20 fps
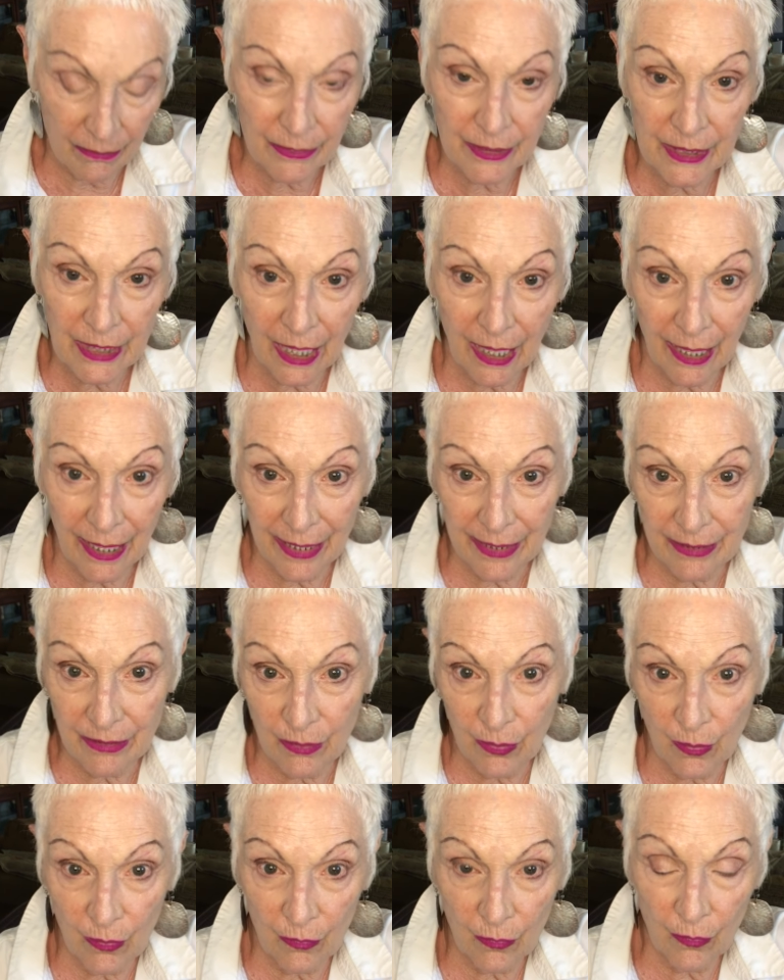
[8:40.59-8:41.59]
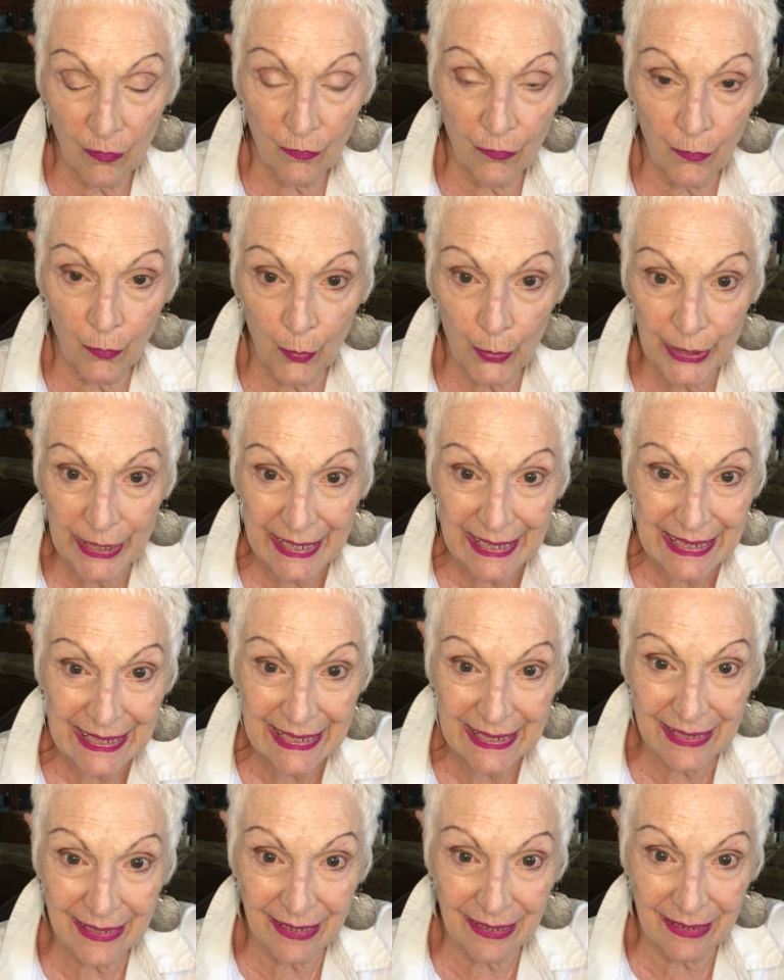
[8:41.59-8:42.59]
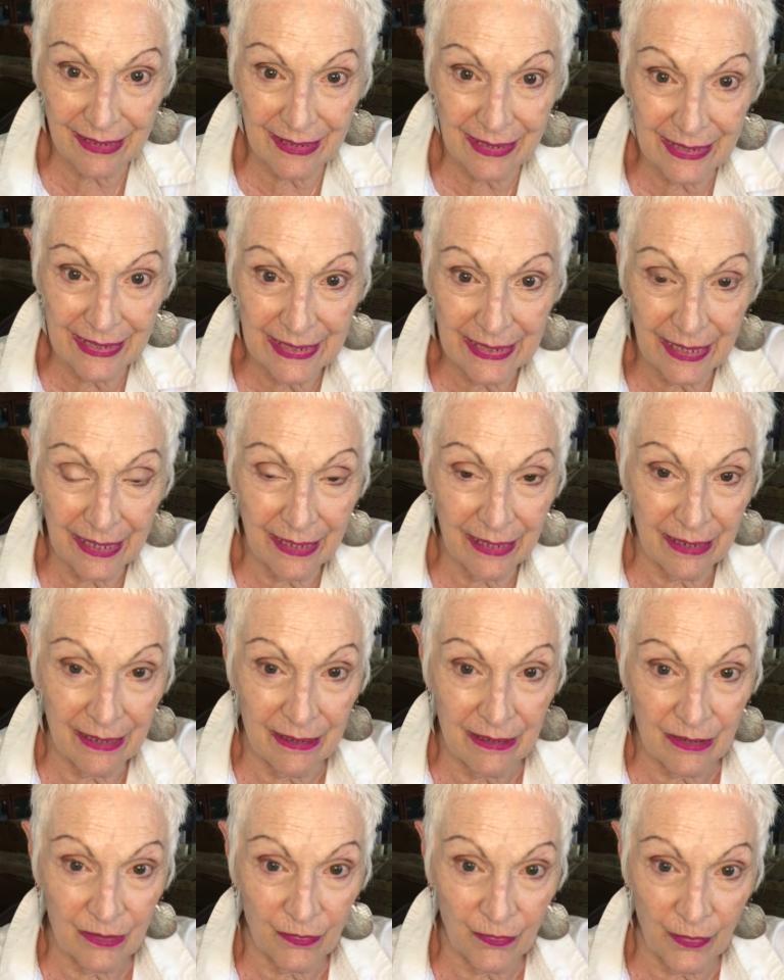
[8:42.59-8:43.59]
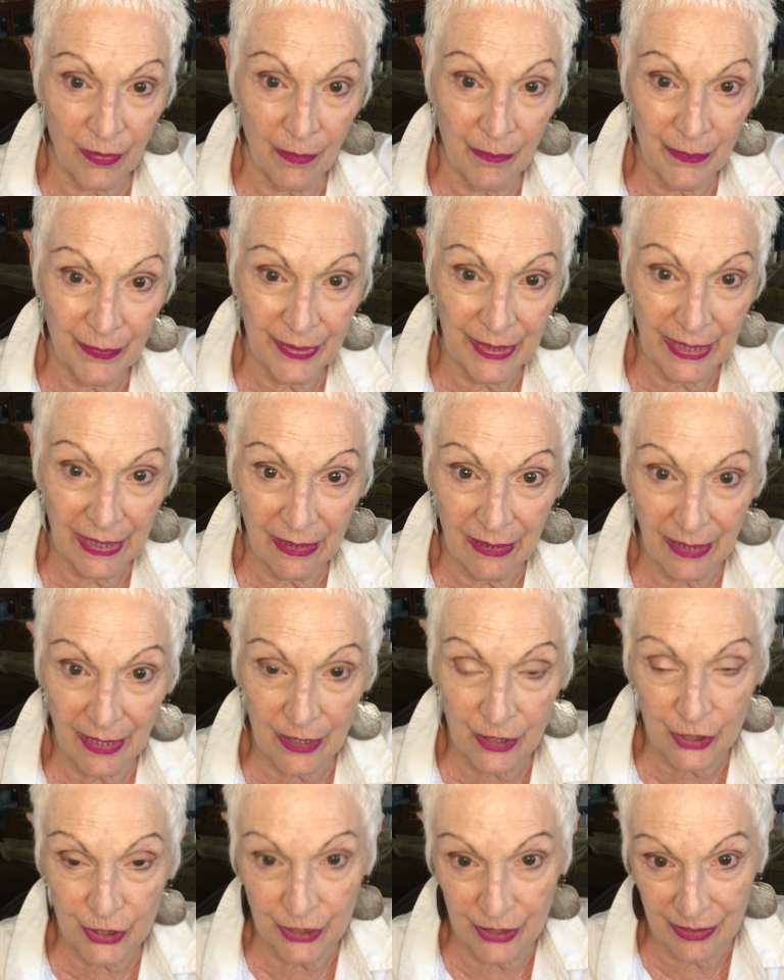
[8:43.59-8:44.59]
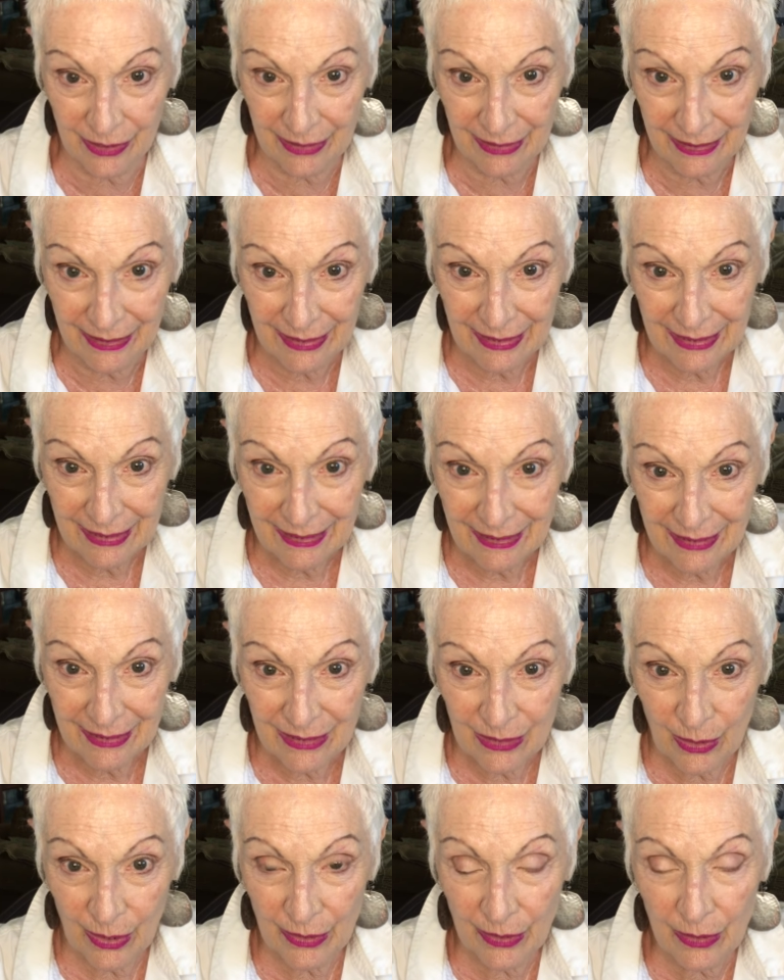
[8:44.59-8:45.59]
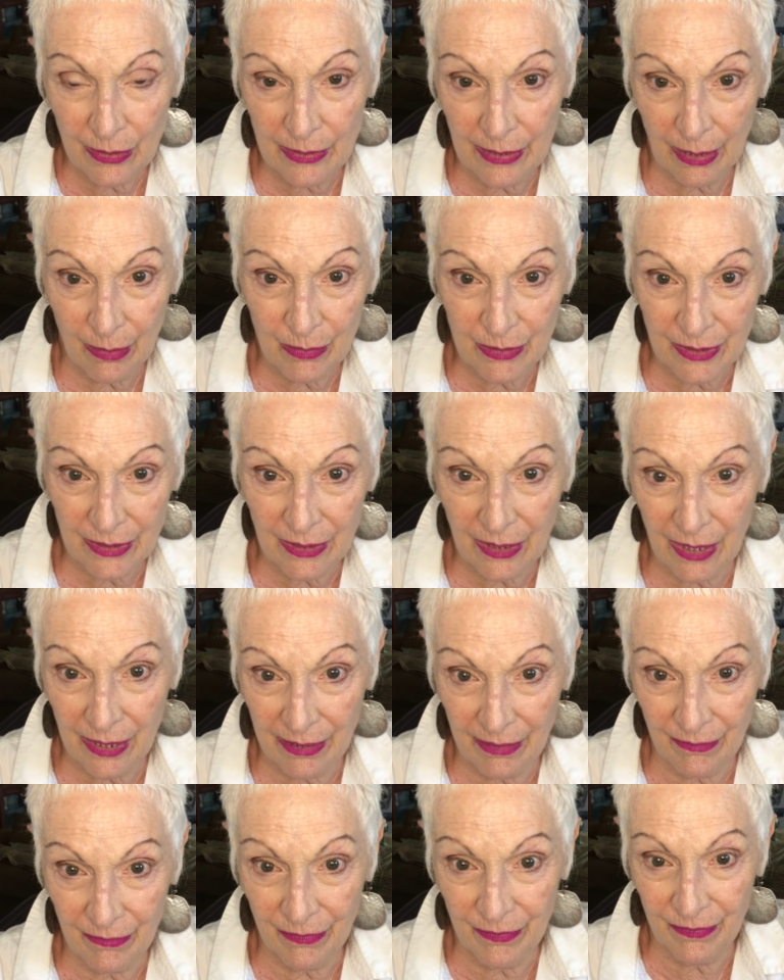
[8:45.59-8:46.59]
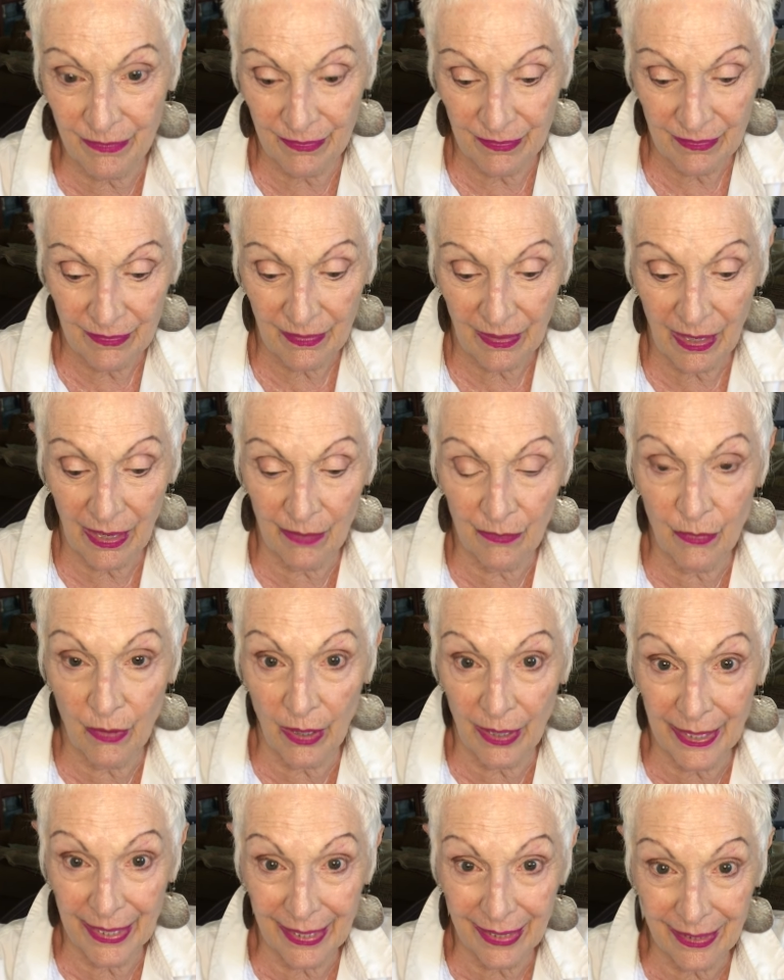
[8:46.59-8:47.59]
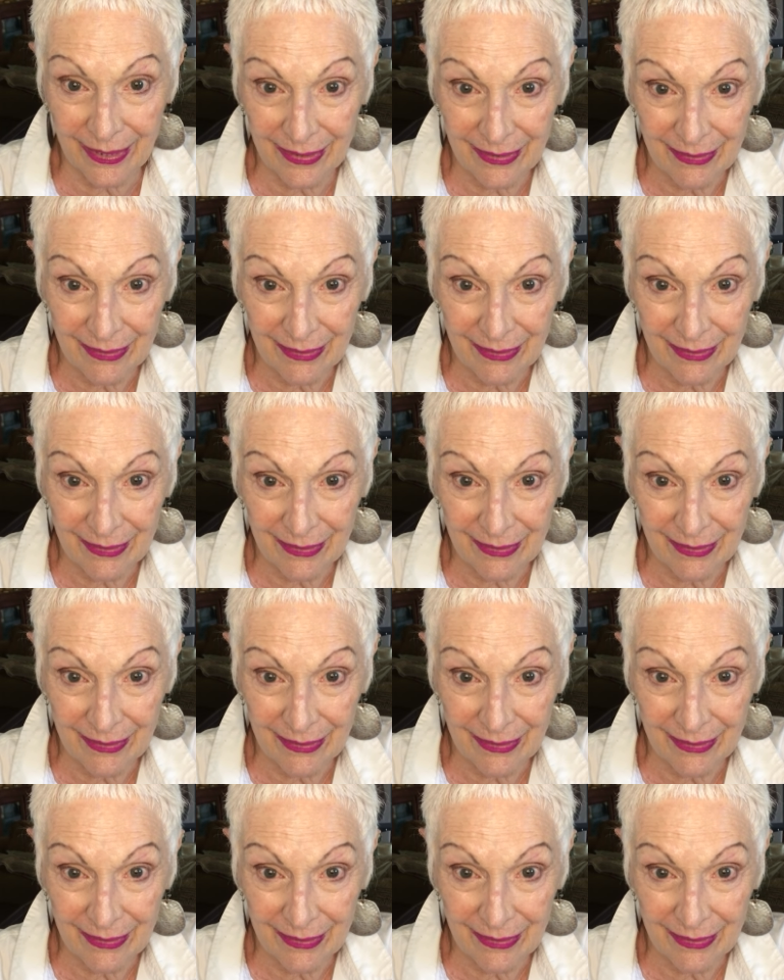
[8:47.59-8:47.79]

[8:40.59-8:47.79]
died 46 days from the election. So I thought that was kind of ironic.